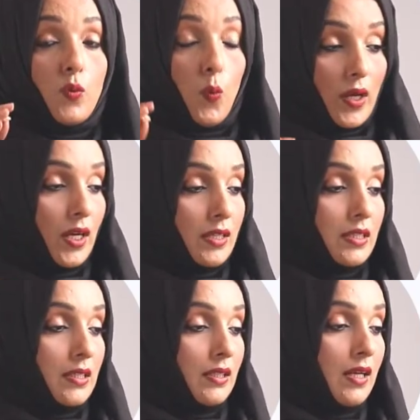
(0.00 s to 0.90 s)
in one
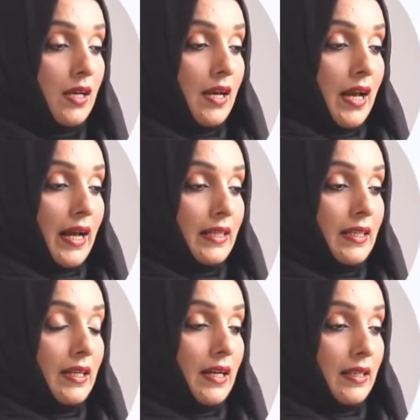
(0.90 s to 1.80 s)
article and
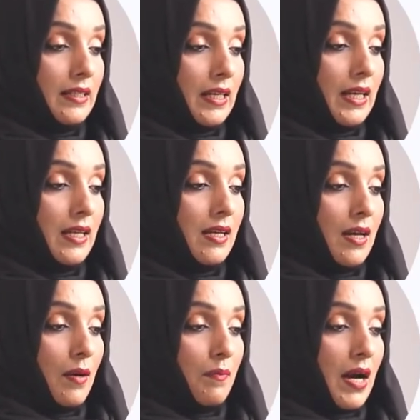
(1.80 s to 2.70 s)
then again
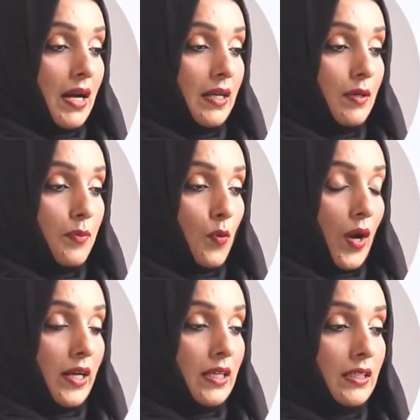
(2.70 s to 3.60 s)
by
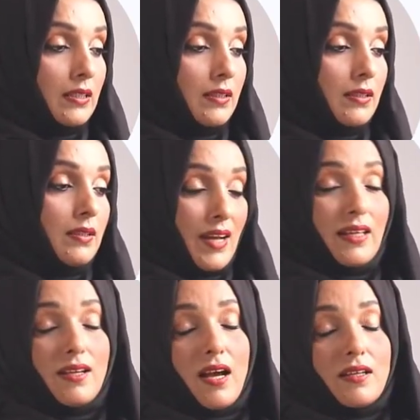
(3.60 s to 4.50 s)
providing the
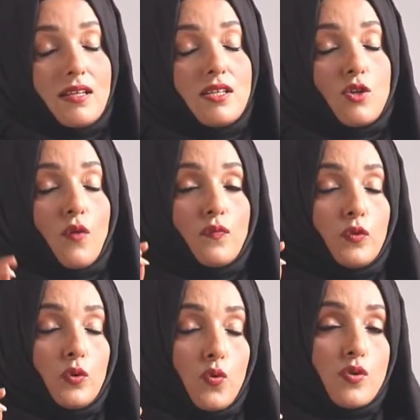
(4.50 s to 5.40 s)
tracking IDs of
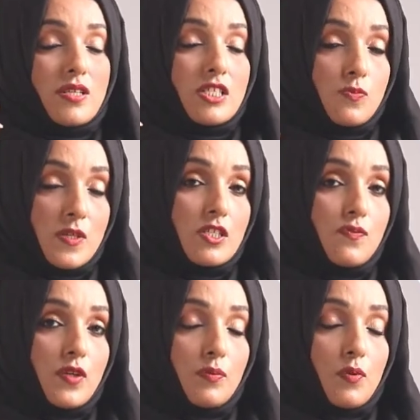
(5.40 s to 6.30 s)
those
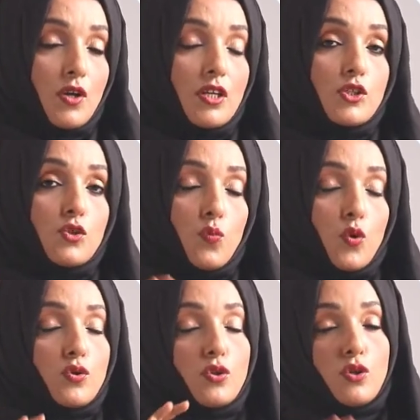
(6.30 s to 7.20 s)
specific products you
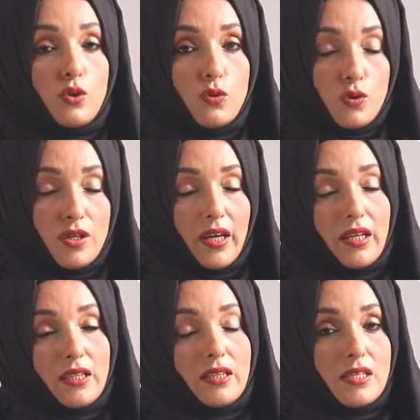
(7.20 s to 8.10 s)
want to include
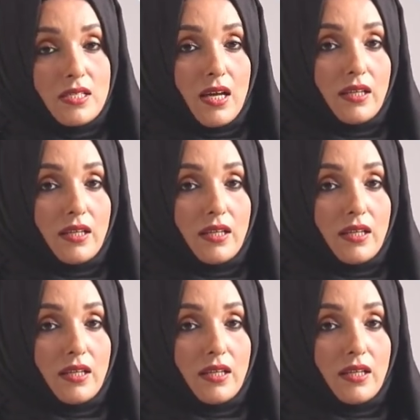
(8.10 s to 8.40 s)
in this